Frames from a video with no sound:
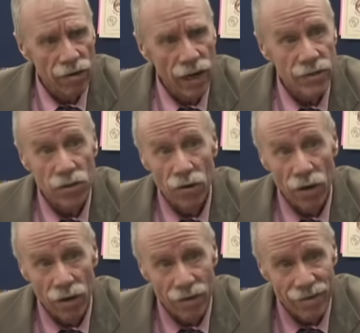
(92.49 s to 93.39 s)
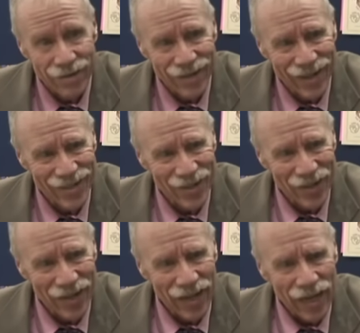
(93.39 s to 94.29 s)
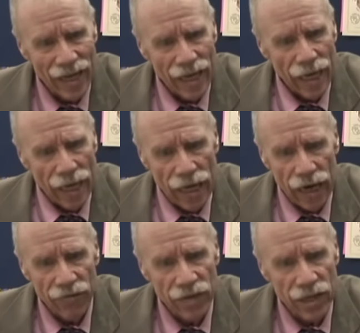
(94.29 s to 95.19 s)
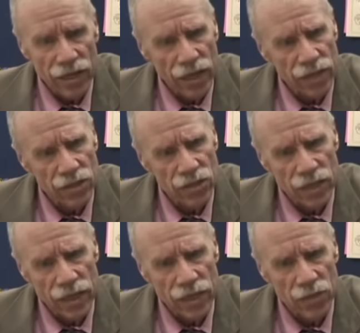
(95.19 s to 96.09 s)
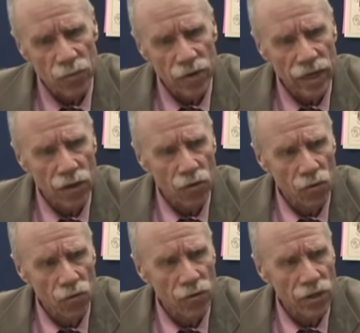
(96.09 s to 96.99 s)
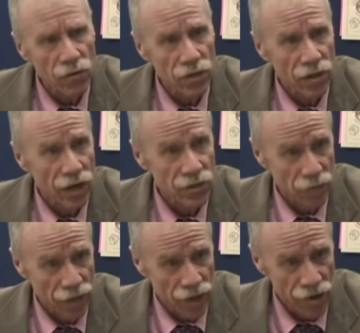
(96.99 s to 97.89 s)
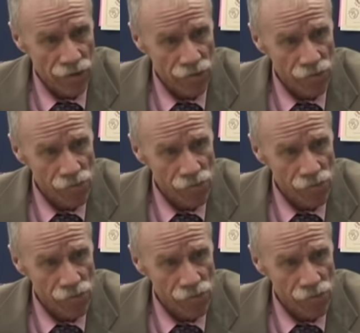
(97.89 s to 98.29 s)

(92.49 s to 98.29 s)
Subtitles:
That's good. That's good. And everything is pretty cool with you and your husband, huh?